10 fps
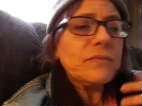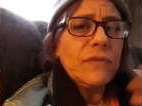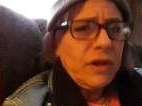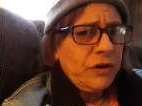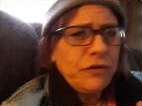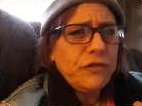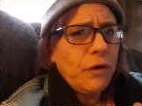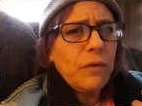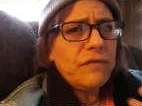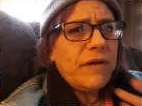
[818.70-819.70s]
your
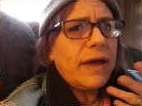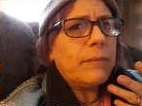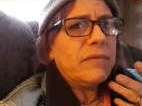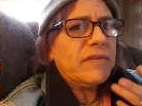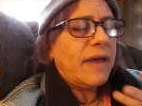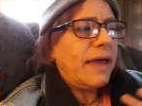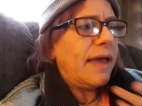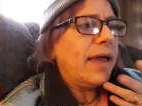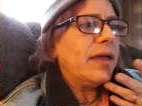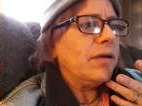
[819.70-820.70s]
soul fam. Say,
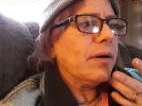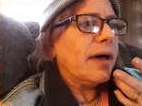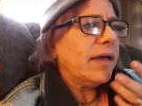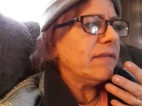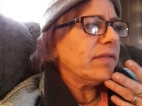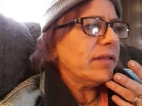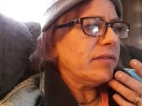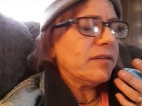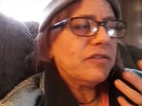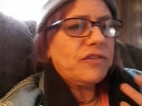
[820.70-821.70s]
hey, you guys, let's
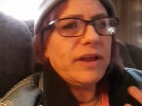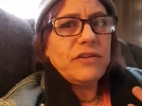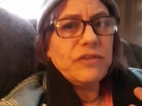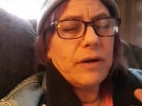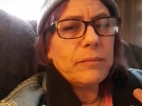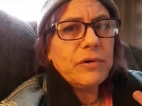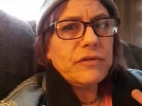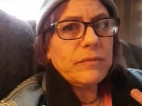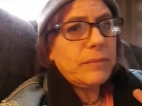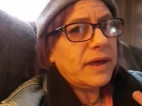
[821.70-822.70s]
exchange
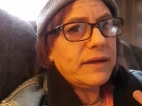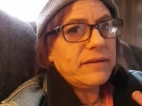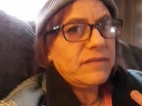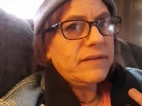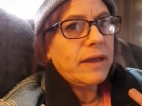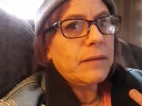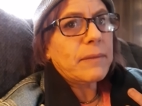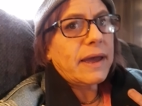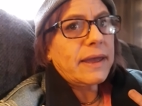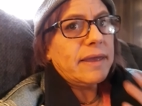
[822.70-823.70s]
numbers and be on
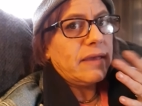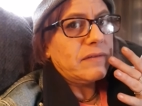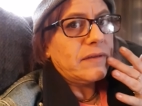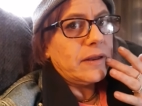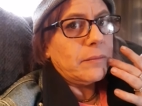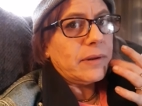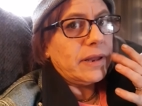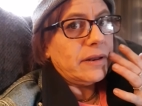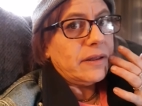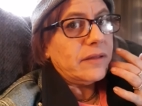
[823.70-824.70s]
standby in case
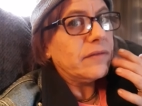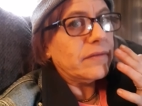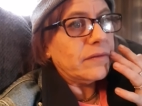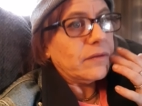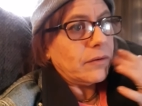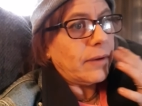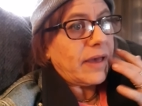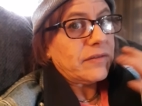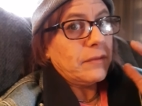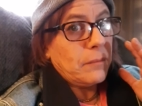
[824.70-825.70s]
anybody needs,
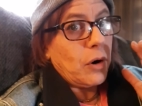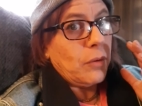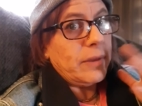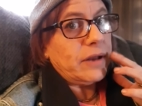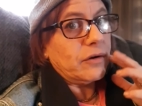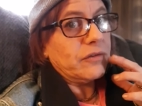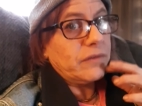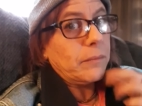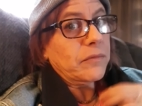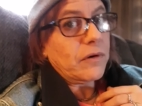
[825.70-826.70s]
has a moment or
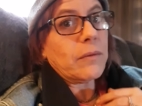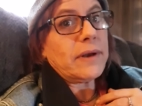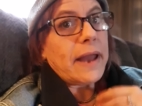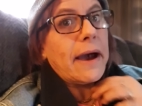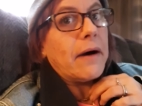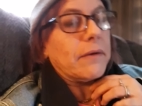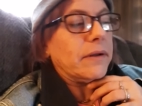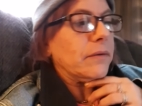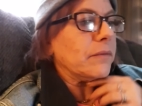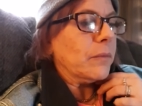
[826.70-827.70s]
something's going down
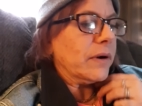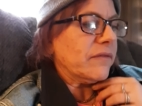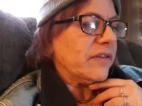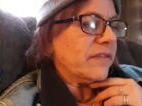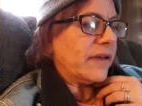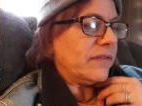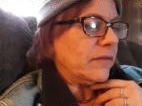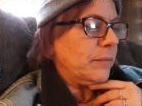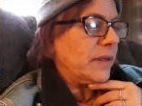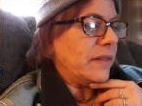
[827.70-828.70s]
and one of us has
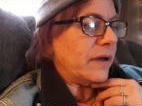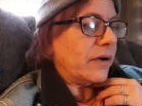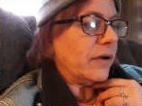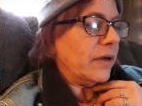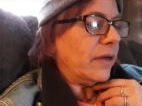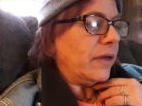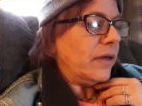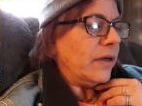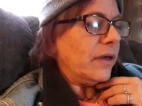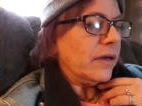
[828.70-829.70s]
to be there.
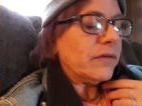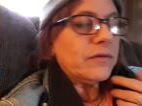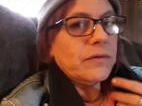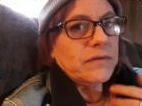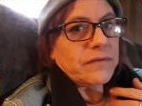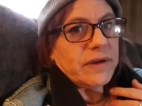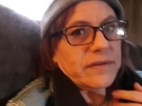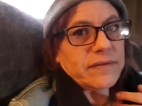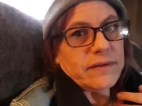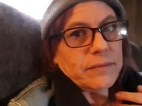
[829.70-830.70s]
Because those of
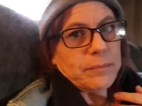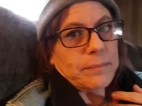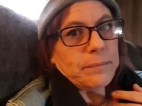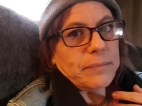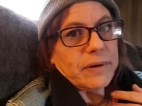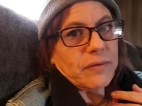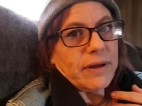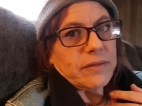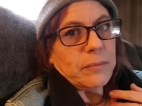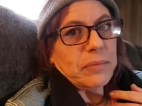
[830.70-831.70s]
us that have been
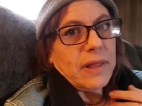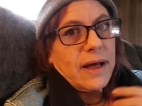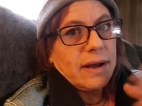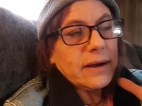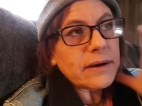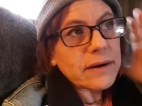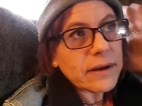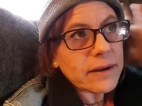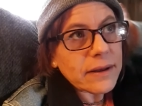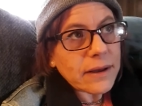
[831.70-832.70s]
around the block
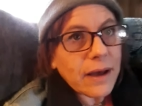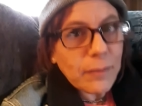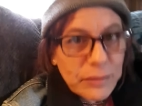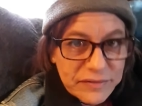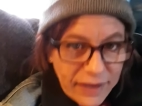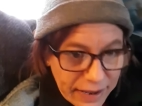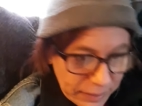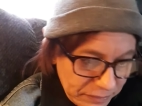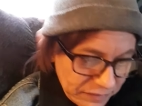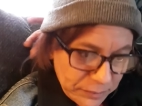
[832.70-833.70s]
a couple
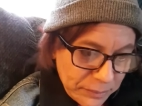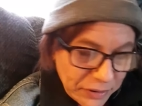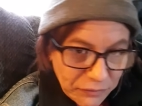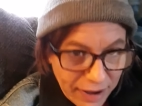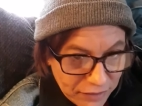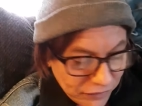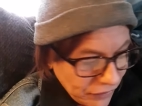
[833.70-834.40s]
times, been around for a